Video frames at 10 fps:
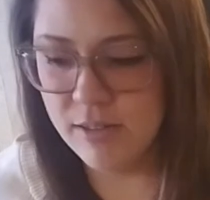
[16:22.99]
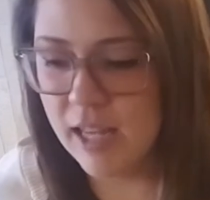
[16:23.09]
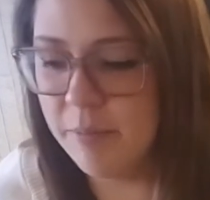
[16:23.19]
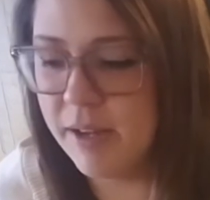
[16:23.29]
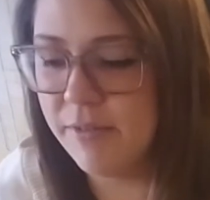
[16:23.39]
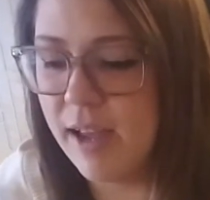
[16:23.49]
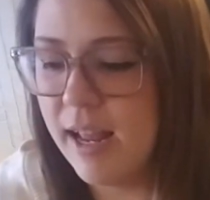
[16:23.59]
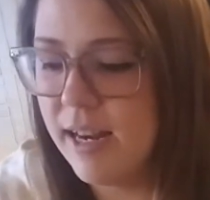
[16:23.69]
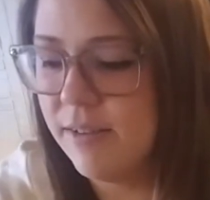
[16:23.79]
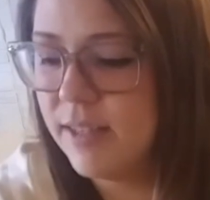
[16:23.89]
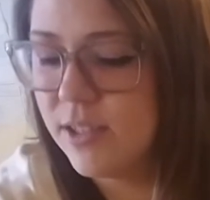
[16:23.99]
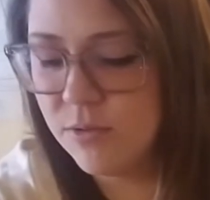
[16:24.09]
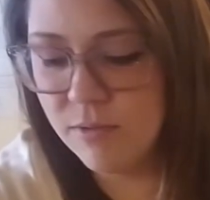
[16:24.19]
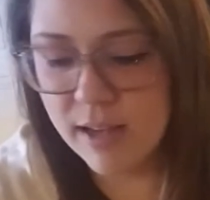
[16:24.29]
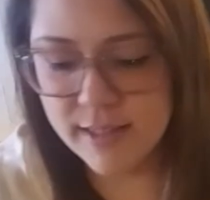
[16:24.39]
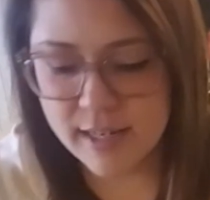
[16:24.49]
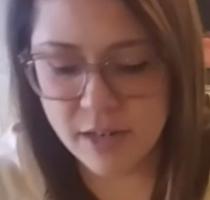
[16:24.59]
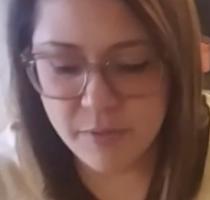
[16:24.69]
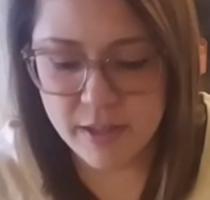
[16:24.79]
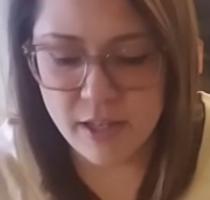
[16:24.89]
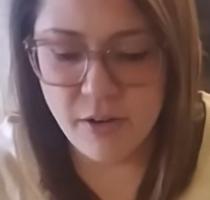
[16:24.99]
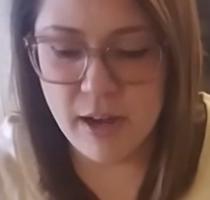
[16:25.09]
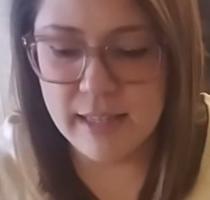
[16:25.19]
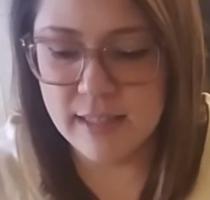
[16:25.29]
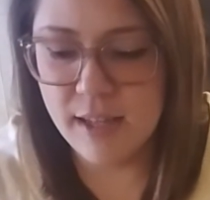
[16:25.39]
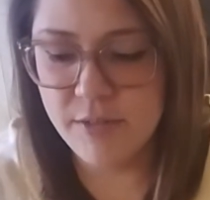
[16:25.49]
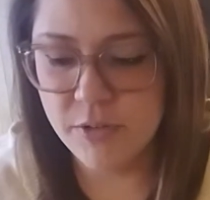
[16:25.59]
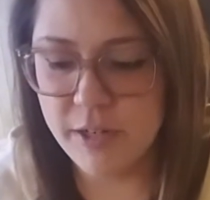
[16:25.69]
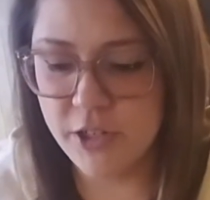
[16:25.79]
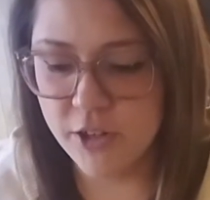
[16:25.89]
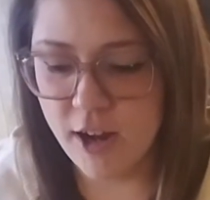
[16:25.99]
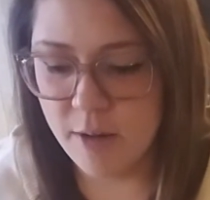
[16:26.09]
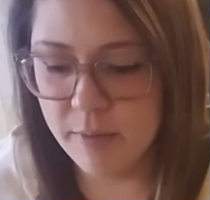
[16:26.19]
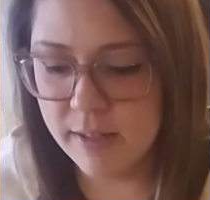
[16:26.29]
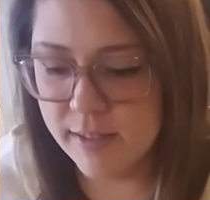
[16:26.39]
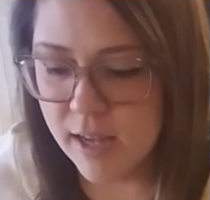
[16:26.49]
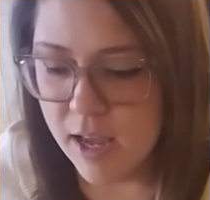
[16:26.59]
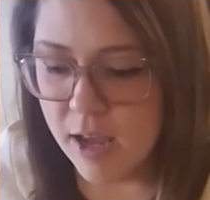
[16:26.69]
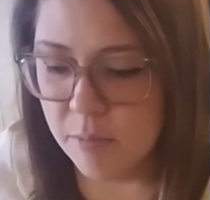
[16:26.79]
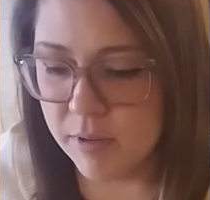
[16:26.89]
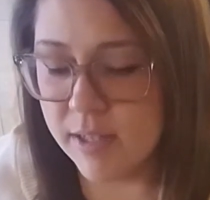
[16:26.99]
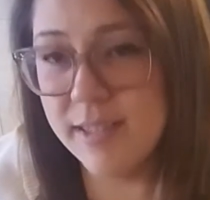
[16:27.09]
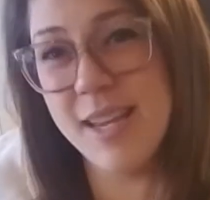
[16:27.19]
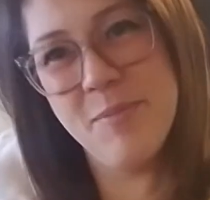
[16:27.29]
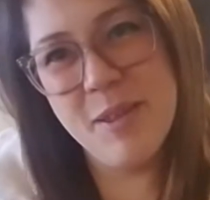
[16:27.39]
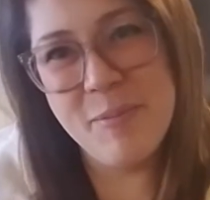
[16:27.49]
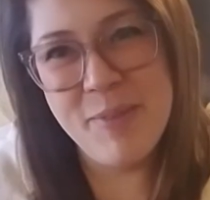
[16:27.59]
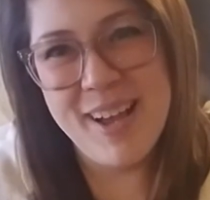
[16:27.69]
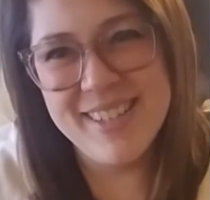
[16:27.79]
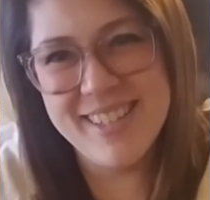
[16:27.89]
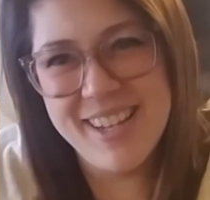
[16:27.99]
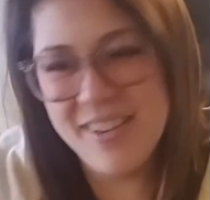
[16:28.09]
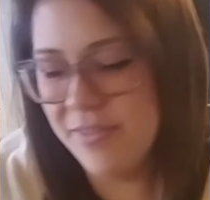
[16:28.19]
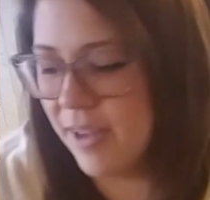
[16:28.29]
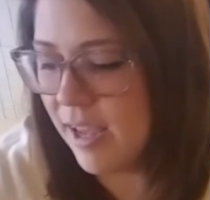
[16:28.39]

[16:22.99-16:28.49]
Tell me if any of this resonated with you. I love to read your comments. Please keep them positive.